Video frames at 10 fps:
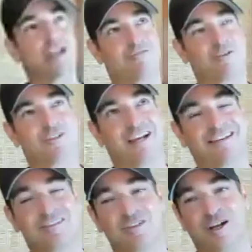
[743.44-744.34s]
for a
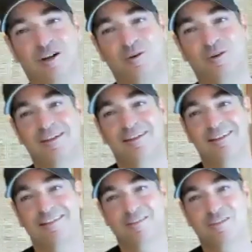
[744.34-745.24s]
second. So
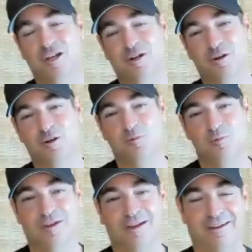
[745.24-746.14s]

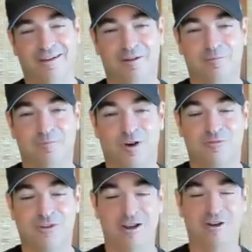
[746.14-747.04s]
our
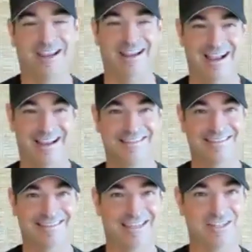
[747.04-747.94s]
friend OK has
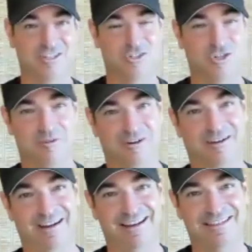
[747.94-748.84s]
this
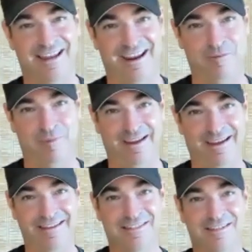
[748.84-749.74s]
consumer in his
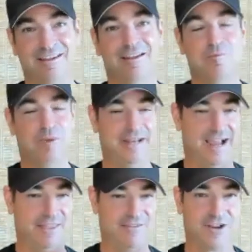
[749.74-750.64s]
database, but now
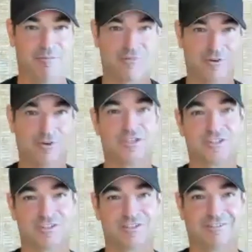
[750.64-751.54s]
they've come through
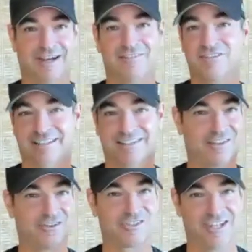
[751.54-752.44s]
this, right? They've checked this
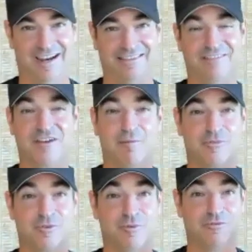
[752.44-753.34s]
other site. They've come
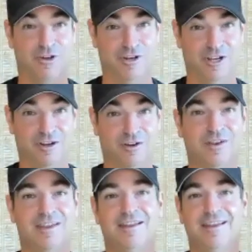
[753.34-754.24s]
through Movoto.
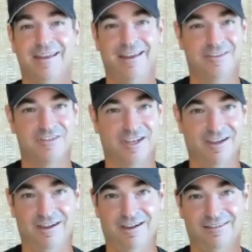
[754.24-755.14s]
It's
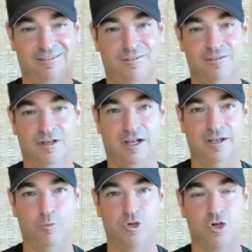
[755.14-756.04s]

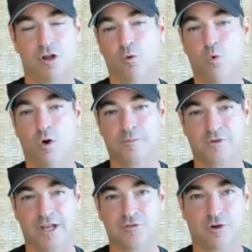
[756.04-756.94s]
would you call it a warm
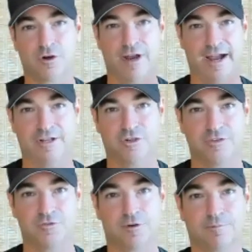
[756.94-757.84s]
transfer or a hot
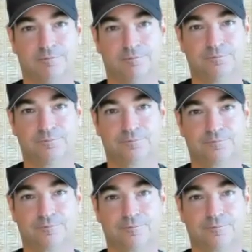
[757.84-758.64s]
transfer? Well,